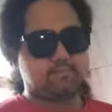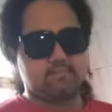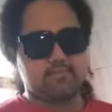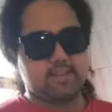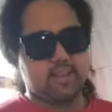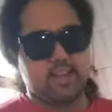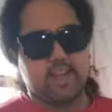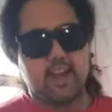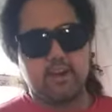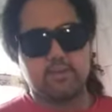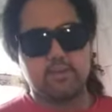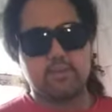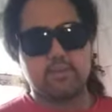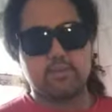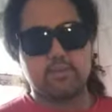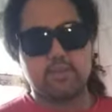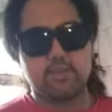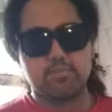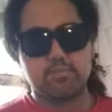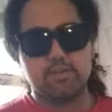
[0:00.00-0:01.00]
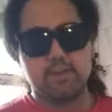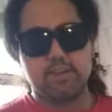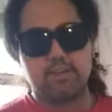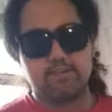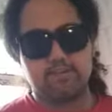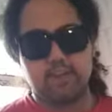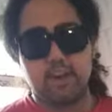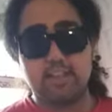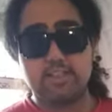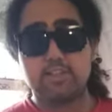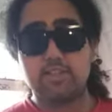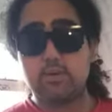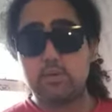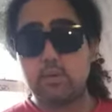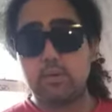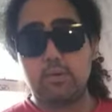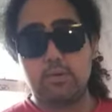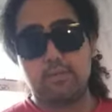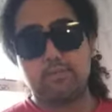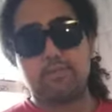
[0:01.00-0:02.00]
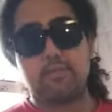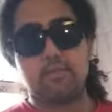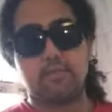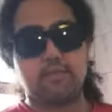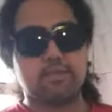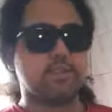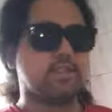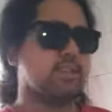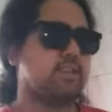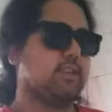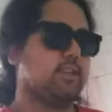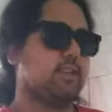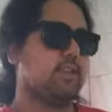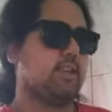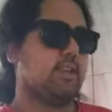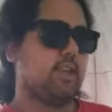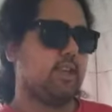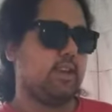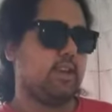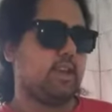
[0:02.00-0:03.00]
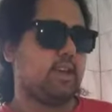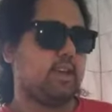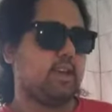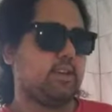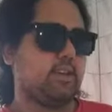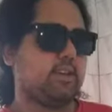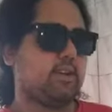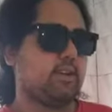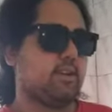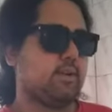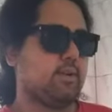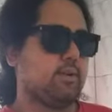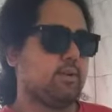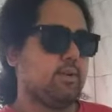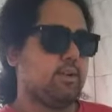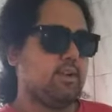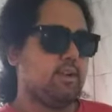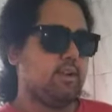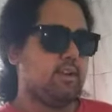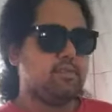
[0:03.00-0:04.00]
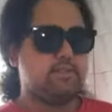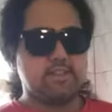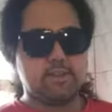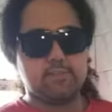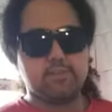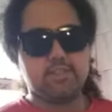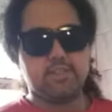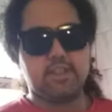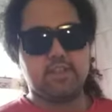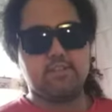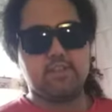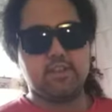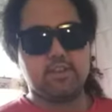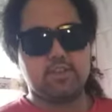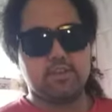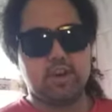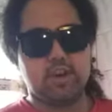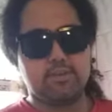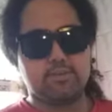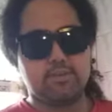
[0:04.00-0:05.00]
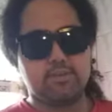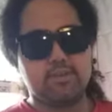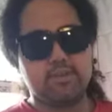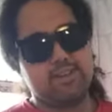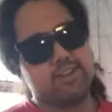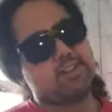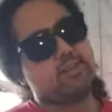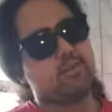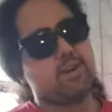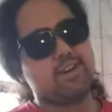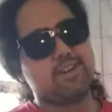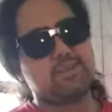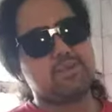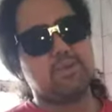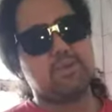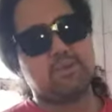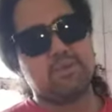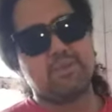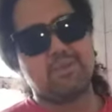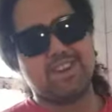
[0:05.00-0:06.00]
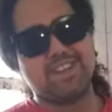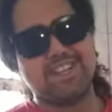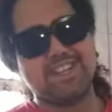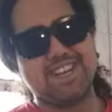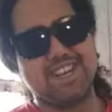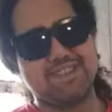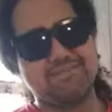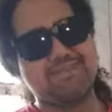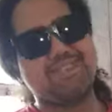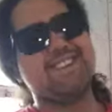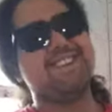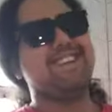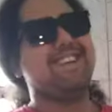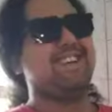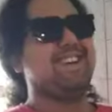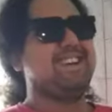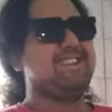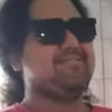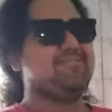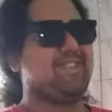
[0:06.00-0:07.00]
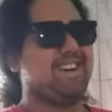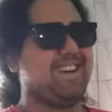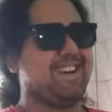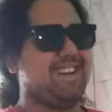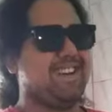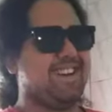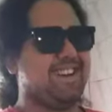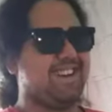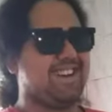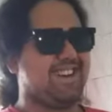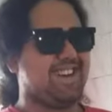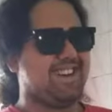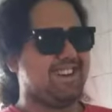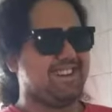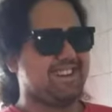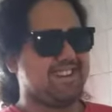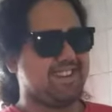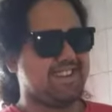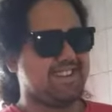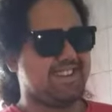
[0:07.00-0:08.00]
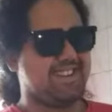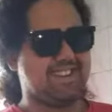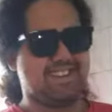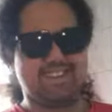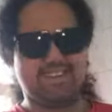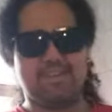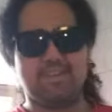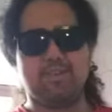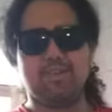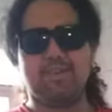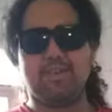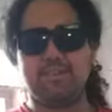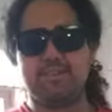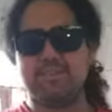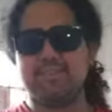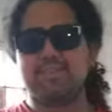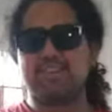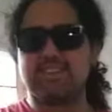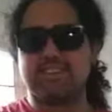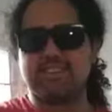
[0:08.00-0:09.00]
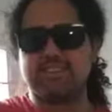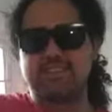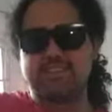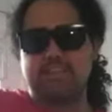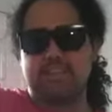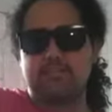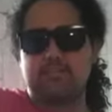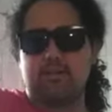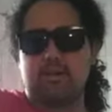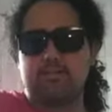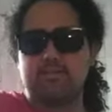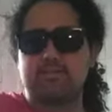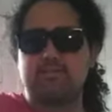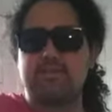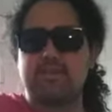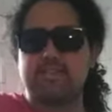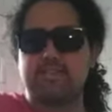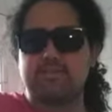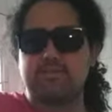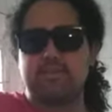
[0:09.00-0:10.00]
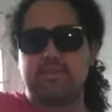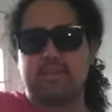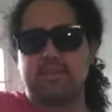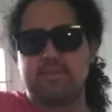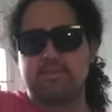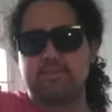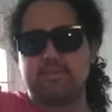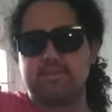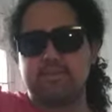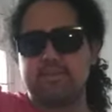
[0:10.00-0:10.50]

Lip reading: they carry a switchblade as a tool, of course. And, if someone's giving you trouble, you need the right tool for the right job. But, hold on one second. This light bulb's pissing me off.